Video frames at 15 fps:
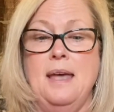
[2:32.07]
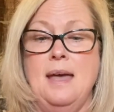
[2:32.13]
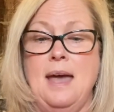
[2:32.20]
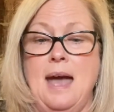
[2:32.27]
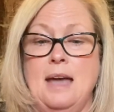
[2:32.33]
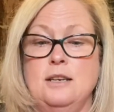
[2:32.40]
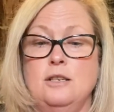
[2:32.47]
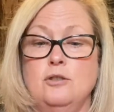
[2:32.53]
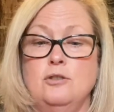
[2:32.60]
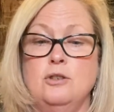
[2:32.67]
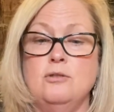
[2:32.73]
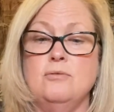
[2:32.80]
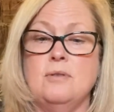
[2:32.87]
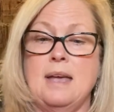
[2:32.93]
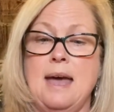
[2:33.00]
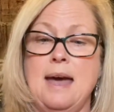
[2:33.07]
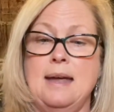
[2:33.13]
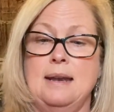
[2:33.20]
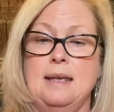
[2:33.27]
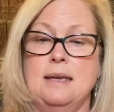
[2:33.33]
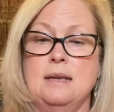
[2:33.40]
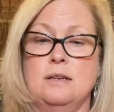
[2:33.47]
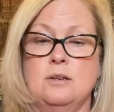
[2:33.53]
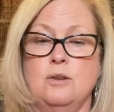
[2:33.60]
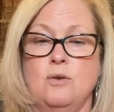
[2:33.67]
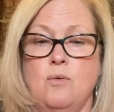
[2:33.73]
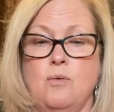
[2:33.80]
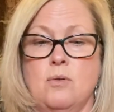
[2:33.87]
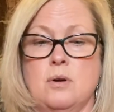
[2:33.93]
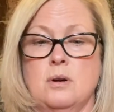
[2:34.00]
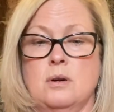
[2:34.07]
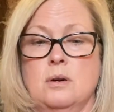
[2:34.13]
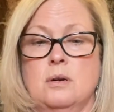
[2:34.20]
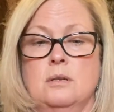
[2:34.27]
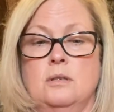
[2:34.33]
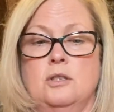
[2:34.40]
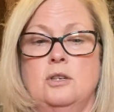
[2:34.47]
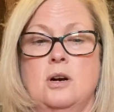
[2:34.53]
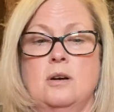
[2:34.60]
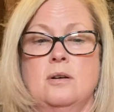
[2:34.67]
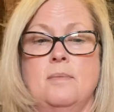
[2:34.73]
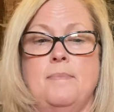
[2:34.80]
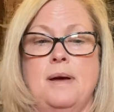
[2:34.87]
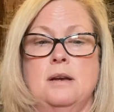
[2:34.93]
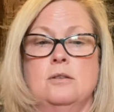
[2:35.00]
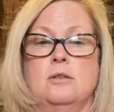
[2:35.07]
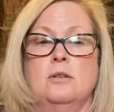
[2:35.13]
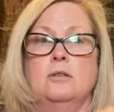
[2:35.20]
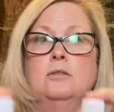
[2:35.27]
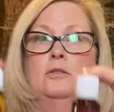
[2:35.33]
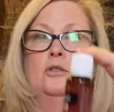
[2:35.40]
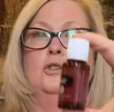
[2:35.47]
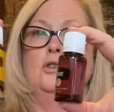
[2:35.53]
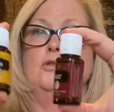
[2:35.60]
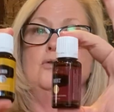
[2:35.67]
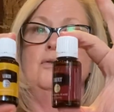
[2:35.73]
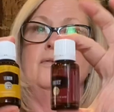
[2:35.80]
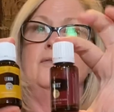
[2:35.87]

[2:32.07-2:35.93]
And you do get in your starter bundle 2